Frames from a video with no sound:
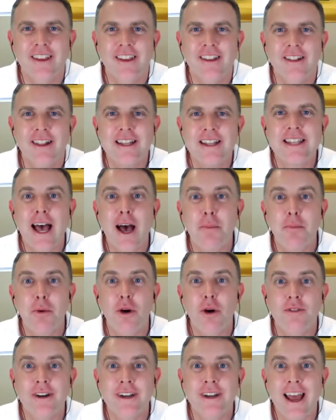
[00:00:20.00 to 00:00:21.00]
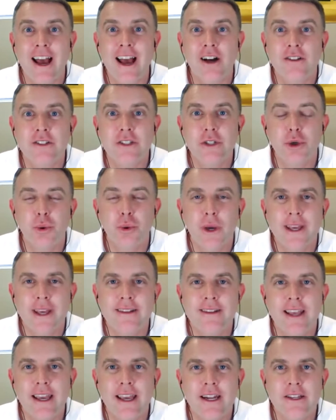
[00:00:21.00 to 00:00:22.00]
Let's hop over now to a
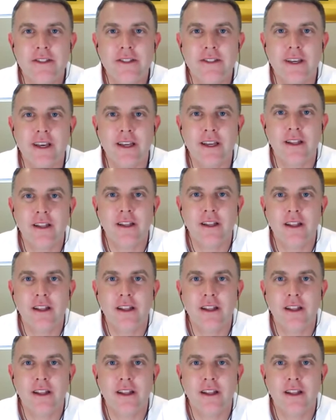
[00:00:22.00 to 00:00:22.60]
data set